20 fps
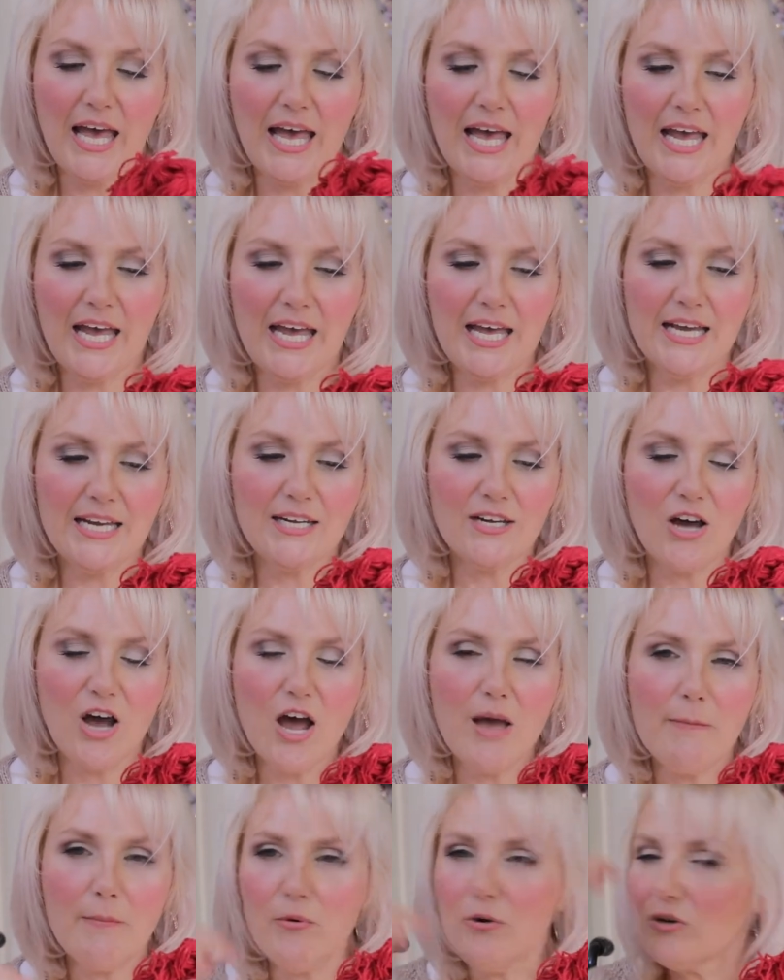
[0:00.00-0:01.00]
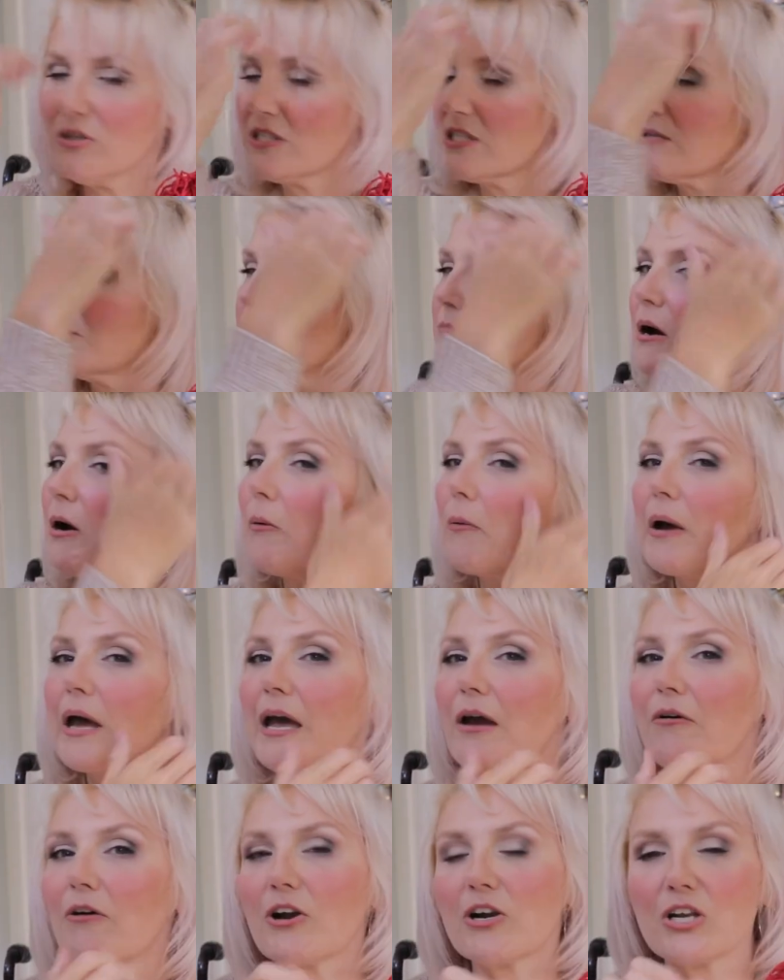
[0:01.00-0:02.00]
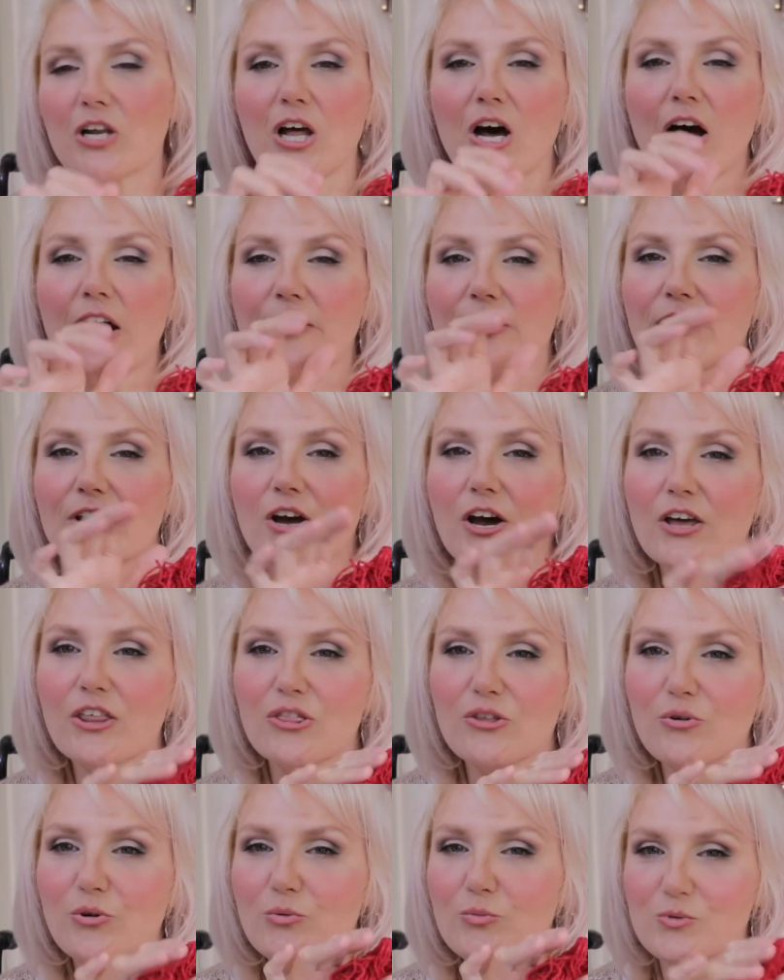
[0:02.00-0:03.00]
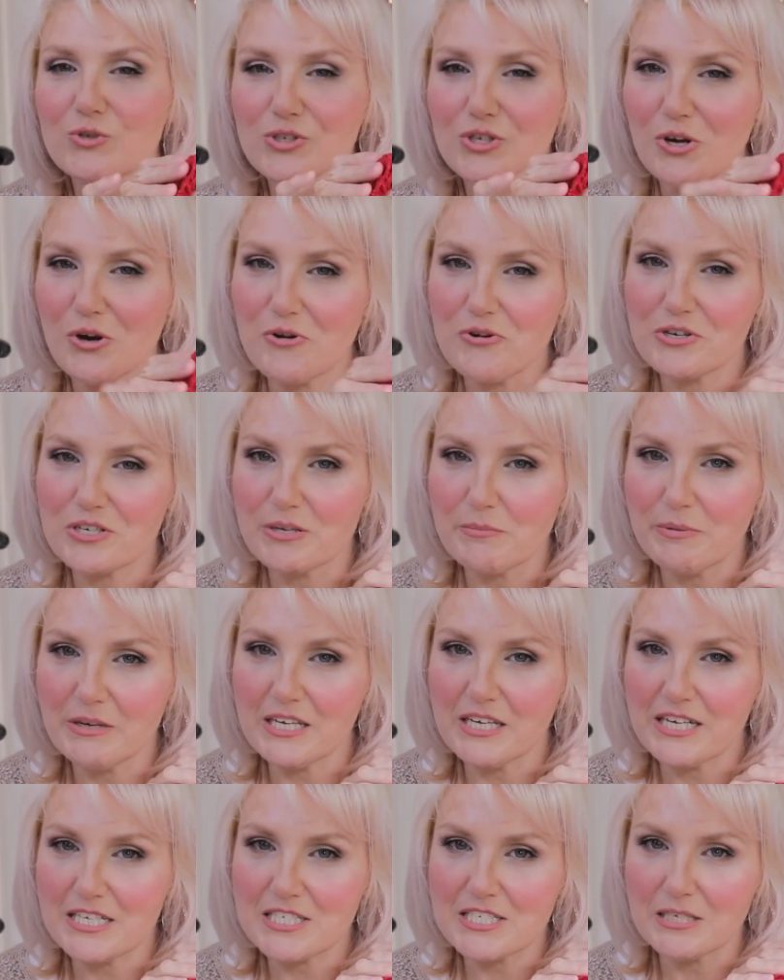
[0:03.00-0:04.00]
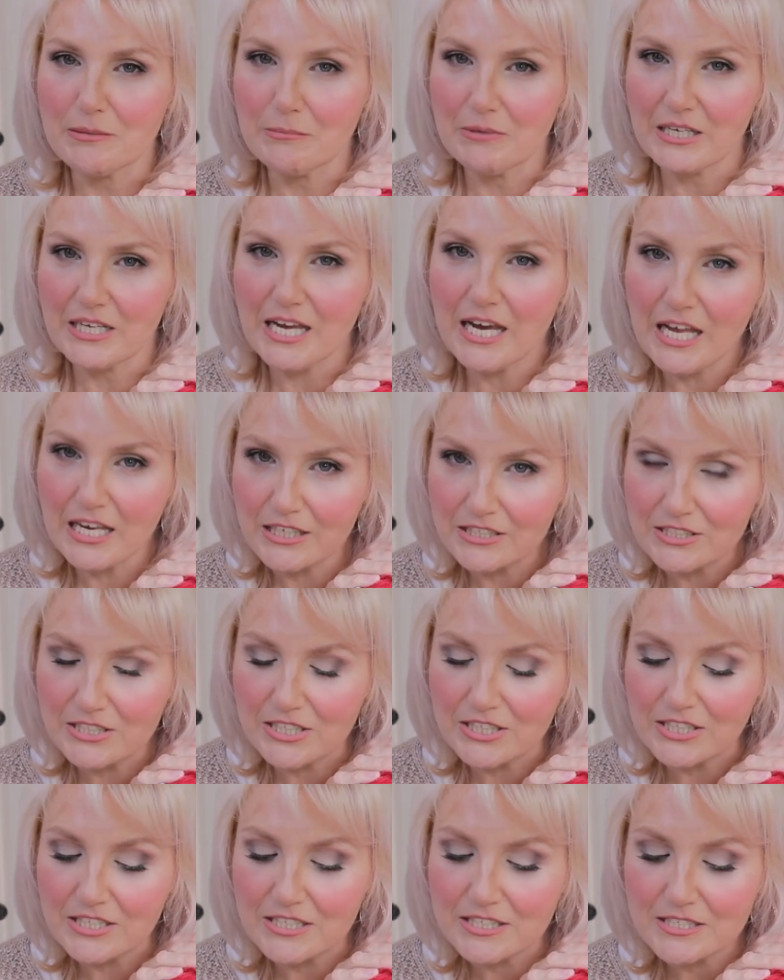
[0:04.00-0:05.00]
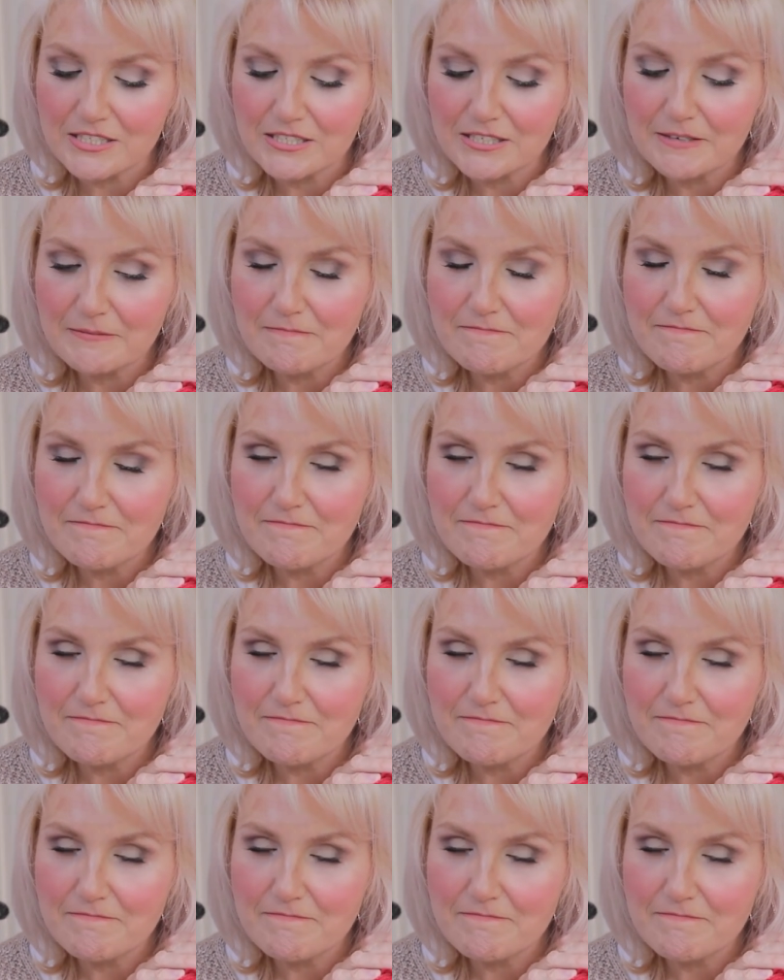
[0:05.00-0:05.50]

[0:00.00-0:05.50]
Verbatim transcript: And I bought some mohair online that I thought was going to be a similar colour to this.